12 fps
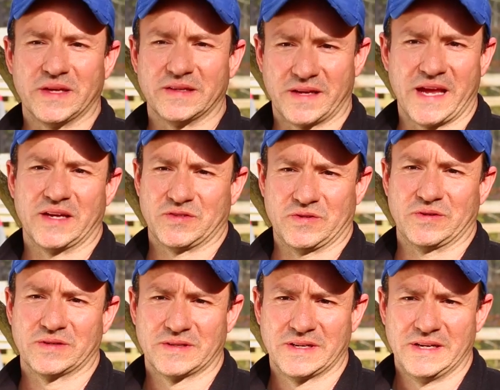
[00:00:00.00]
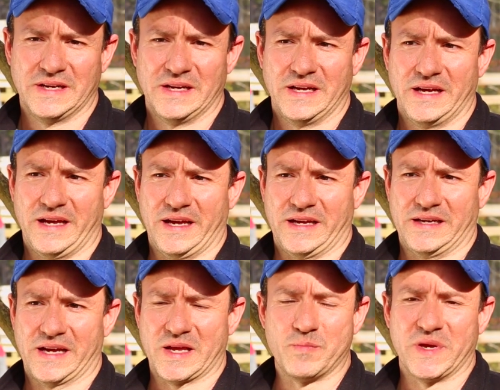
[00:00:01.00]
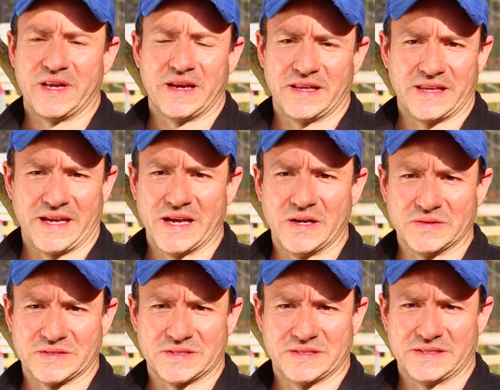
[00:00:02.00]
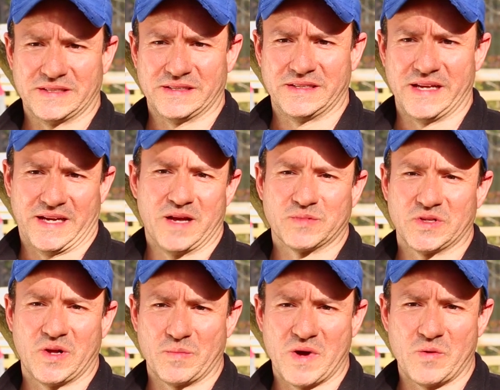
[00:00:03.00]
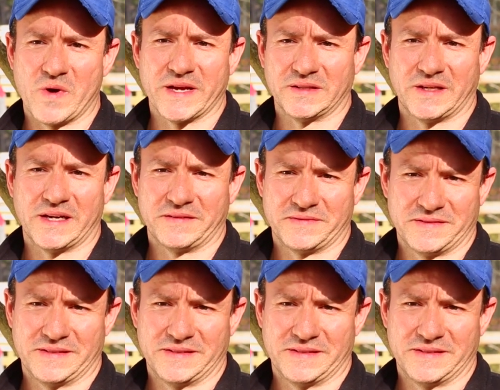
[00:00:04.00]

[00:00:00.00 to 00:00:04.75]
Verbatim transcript: beat cancer and I can beat anything else that comes along my way in life.